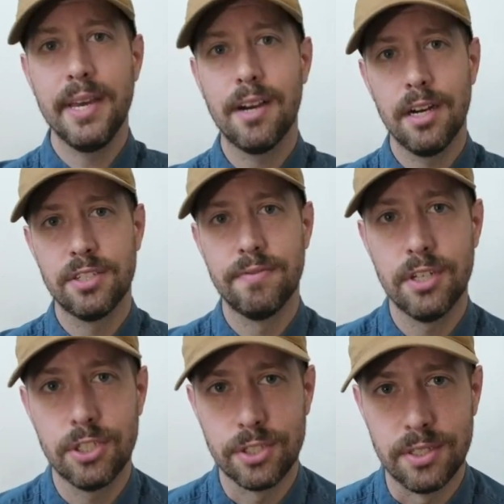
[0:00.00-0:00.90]

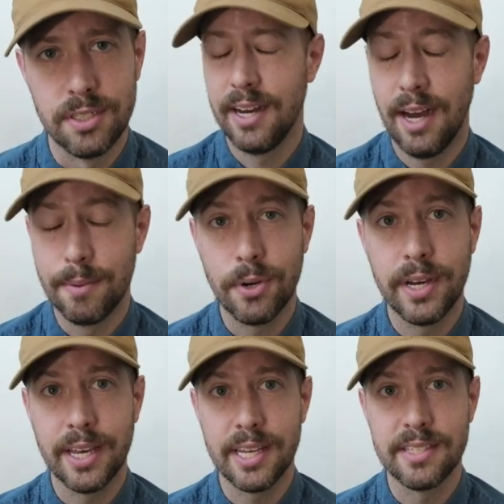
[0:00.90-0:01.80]
controversial. I'm
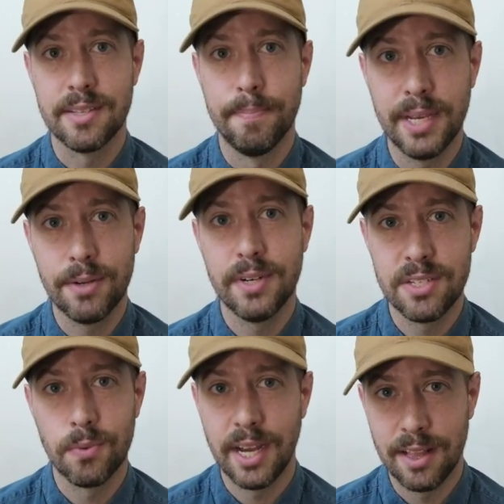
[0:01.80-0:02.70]
going against the big
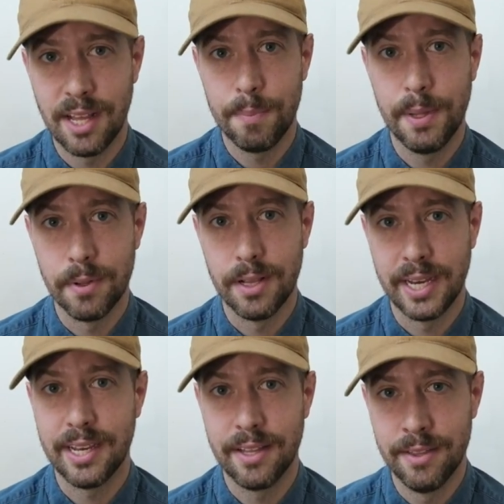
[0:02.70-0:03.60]
reason why a lot of people
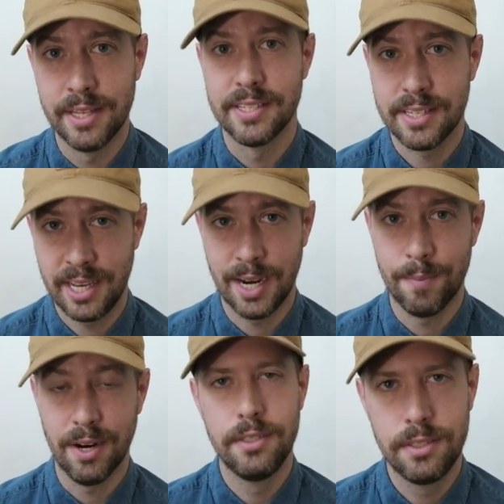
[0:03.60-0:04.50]
like this
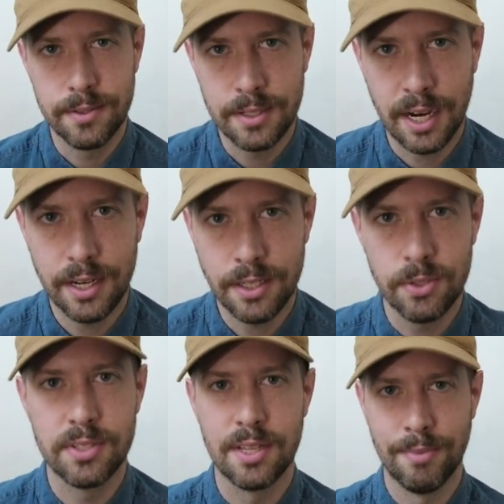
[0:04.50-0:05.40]
camera. Do not
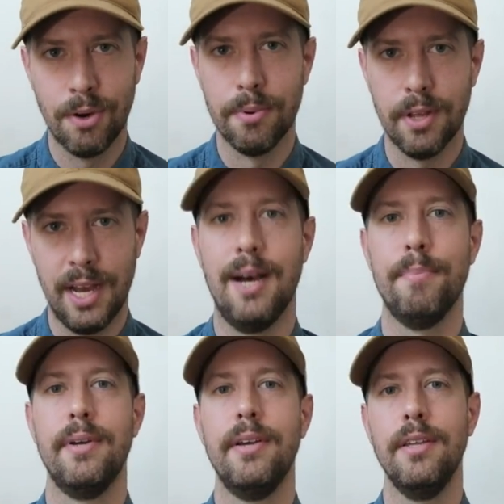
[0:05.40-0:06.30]
use the mobile
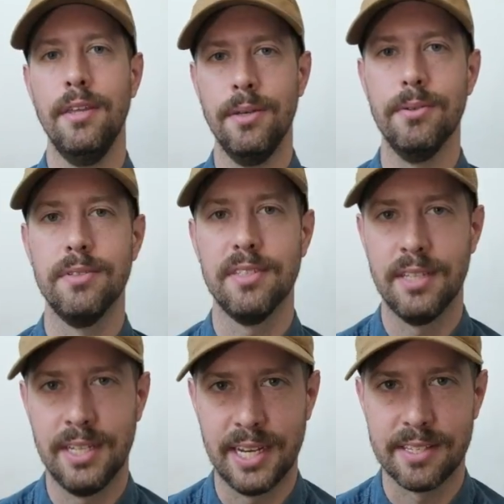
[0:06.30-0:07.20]
app, use
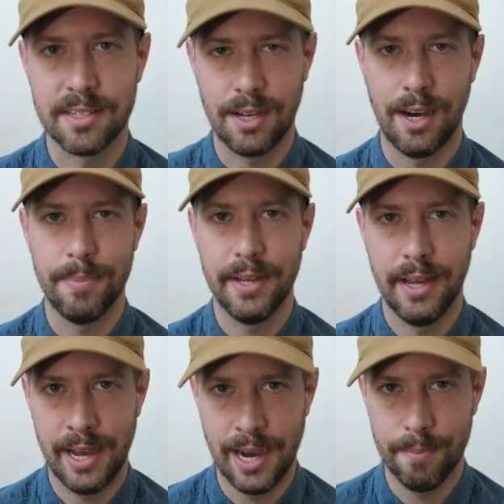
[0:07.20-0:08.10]
the desktop
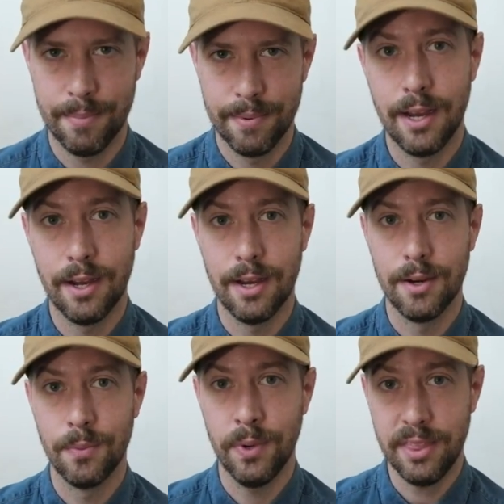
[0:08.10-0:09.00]
app.
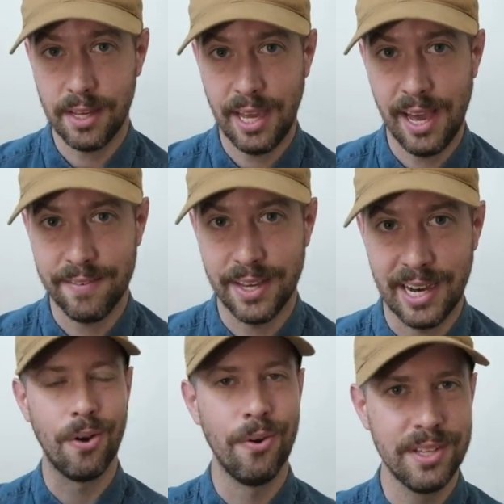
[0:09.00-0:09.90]
With the
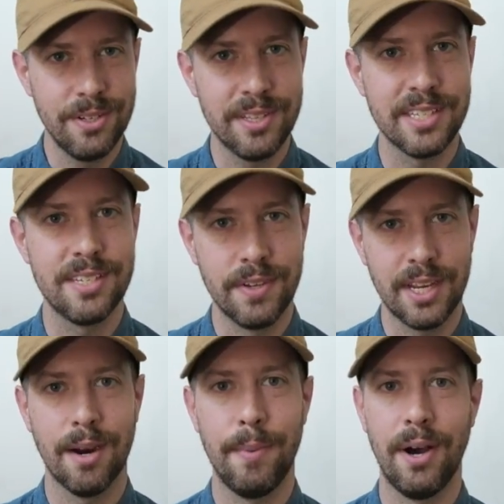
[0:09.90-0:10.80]
caveat, only do this if you
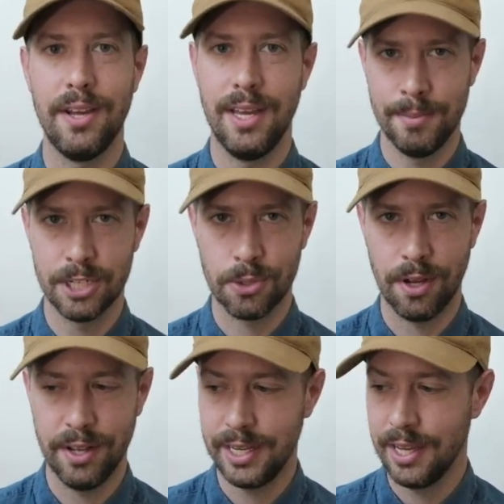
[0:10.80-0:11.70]
care about image
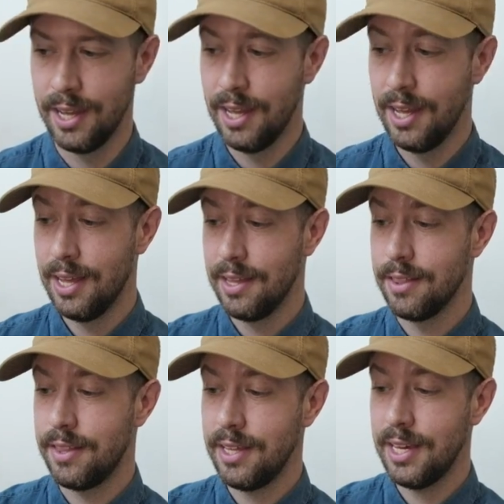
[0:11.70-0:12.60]
quality.
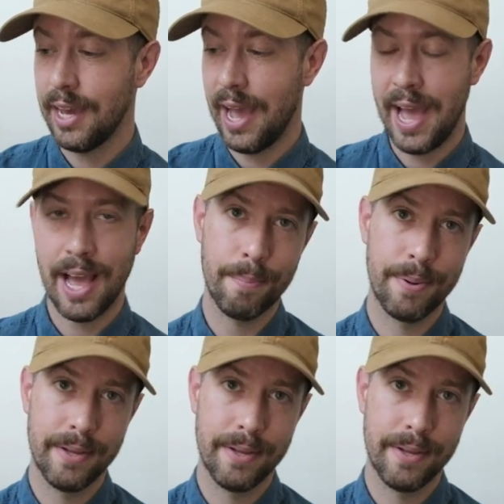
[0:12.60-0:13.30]
The app